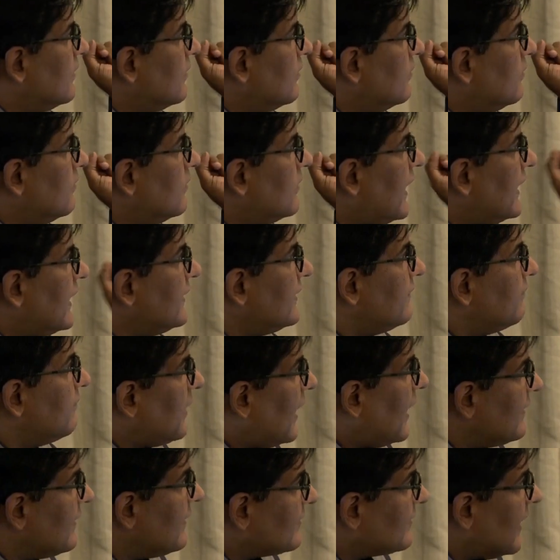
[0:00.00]
and
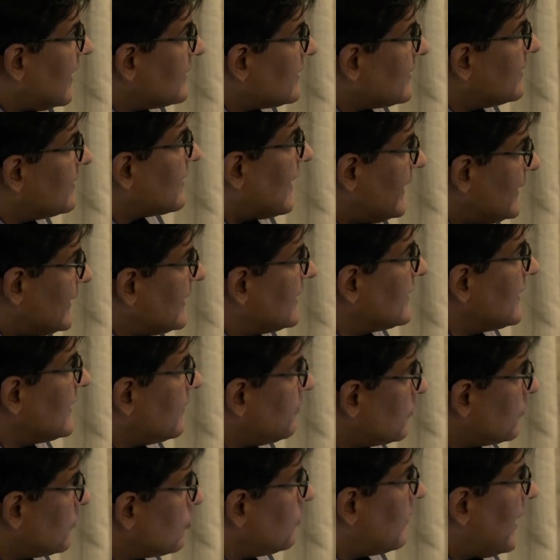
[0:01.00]
I started writing
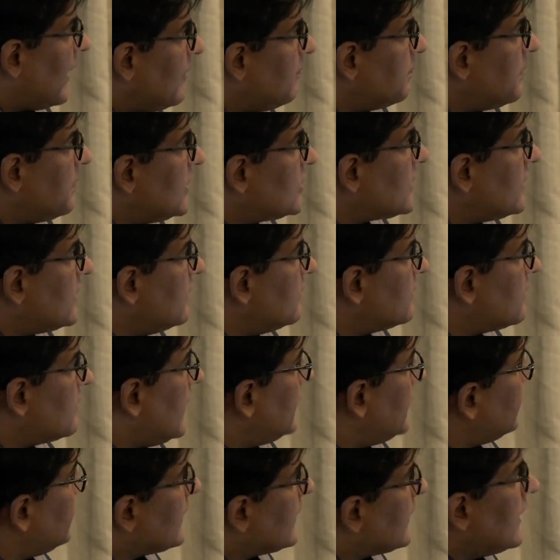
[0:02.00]
them to my patients,
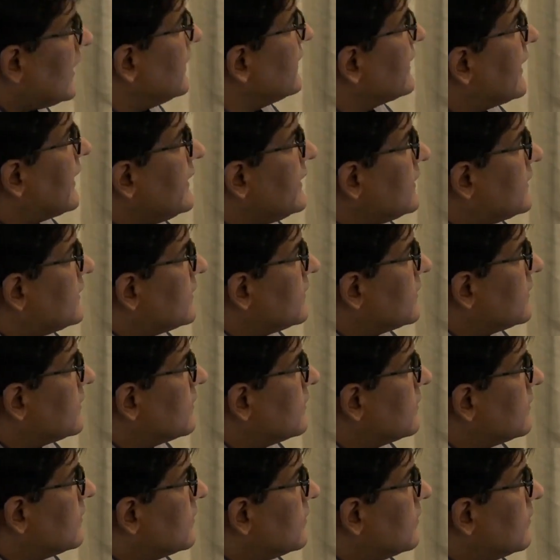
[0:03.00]
and they can't get it
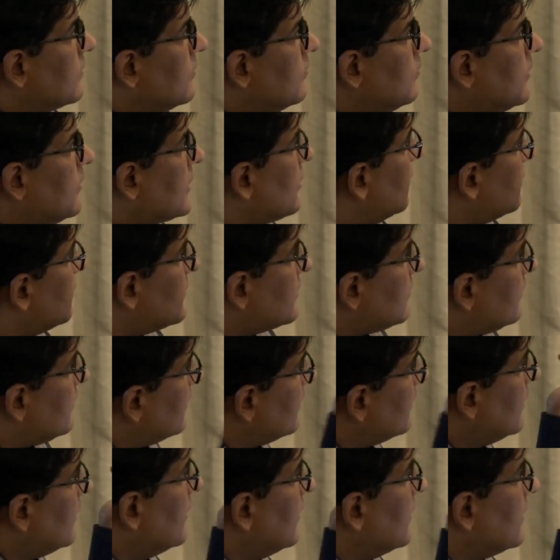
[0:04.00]
because
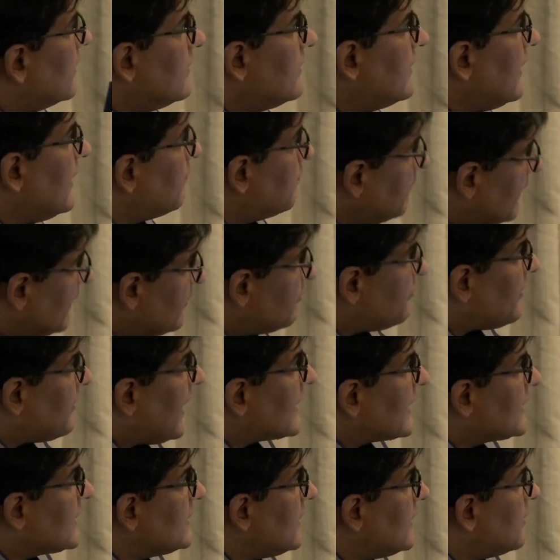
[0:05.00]
they
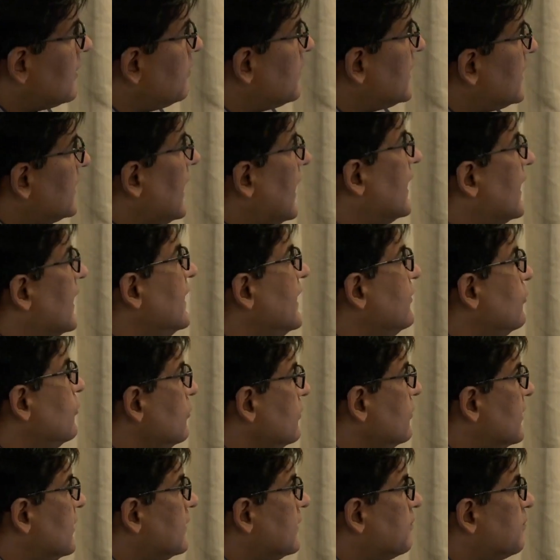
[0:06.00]
manufacture, but they hardly
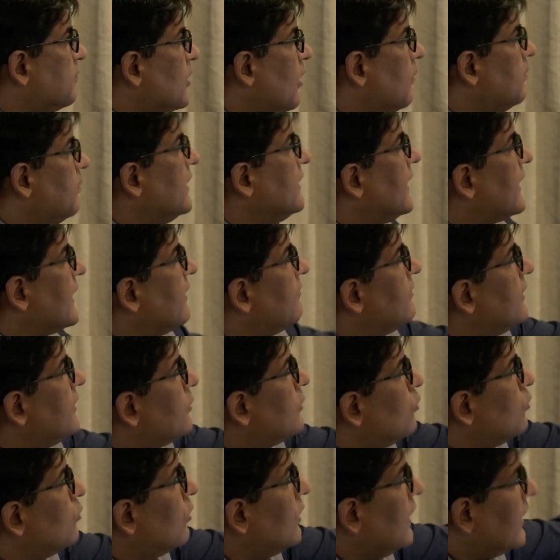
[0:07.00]
use it. Probably they give it
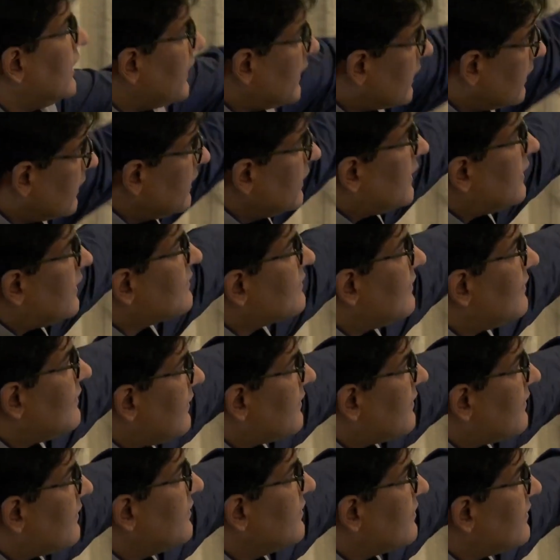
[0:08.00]
to only a
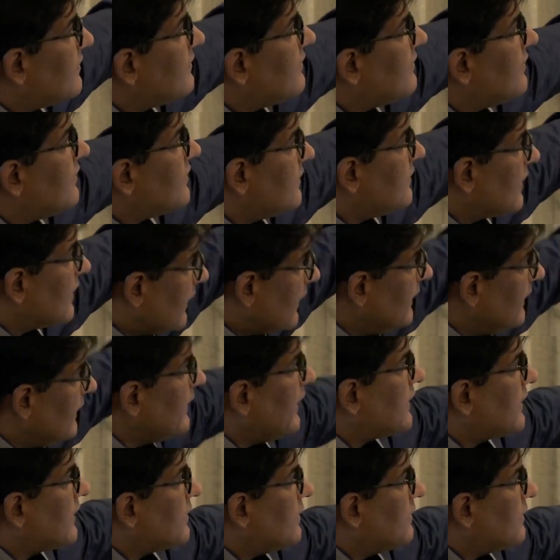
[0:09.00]
cessation
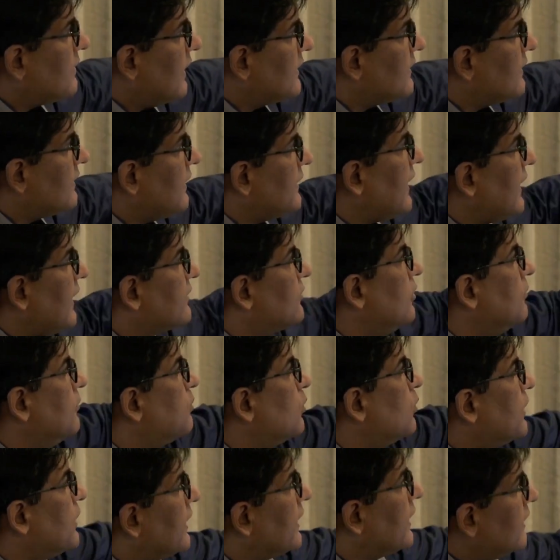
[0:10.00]
clinic rather than actually
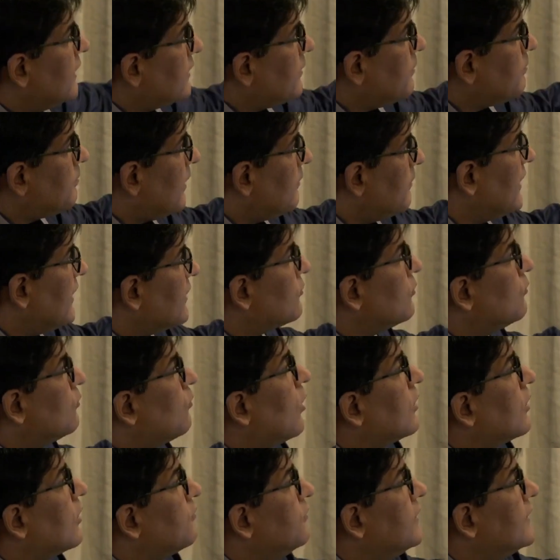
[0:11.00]
putting it in the public. So
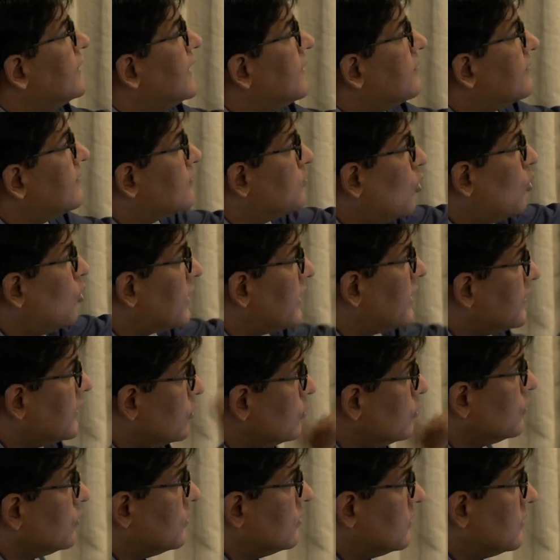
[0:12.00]
what will that smoker
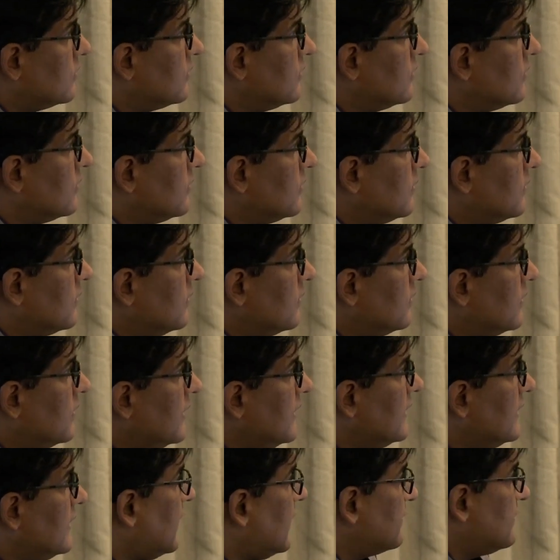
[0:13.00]
do?
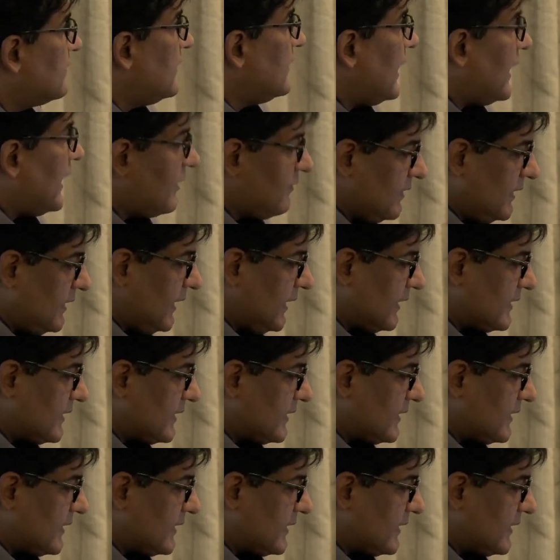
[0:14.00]
He doesn't have the